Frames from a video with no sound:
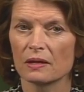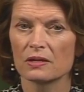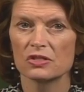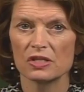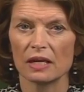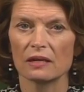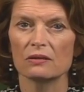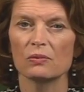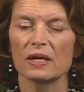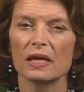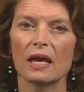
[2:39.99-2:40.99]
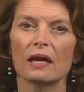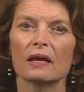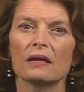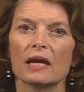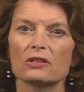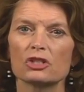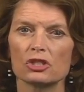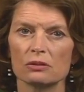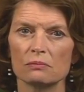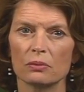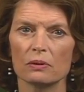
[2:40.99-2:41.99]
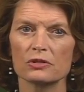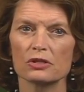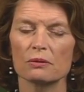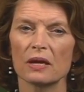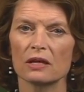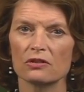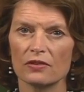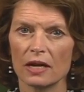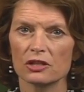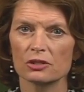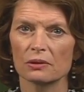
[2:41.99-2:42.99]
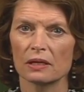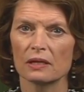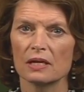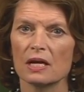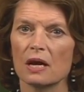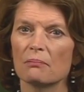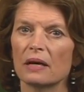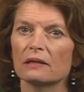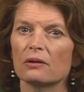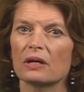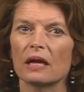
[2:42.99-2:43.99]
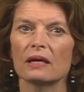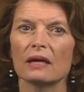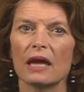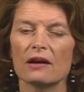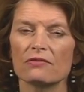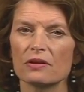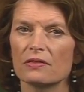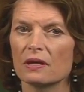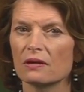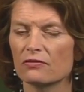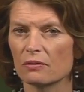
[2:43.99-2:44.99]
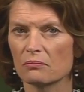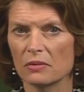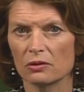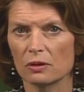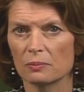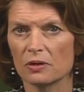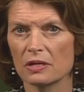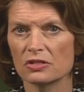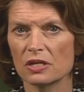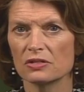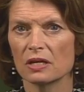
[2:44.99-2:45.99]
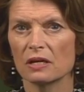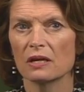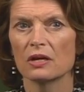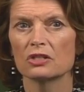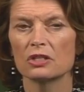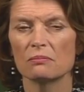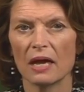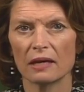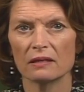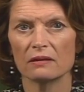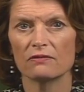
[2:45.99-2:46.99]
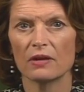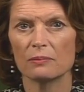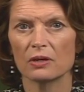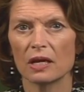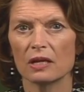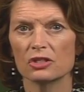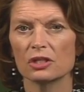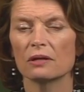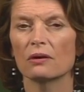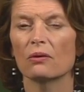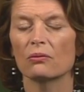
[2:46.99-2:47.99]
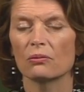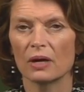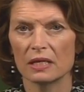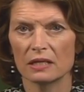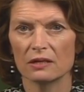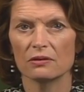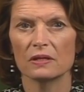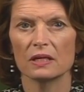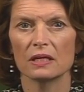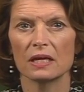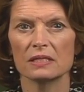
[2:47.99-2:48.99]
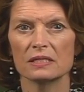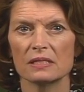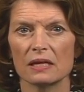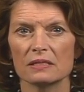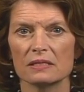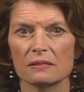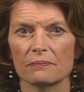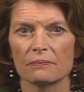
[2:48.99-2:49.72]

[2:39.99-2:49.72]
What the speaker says: Second, we can and should bolster manufacturing by locating everything from mineral processing to magnet fabrication right here in the United States.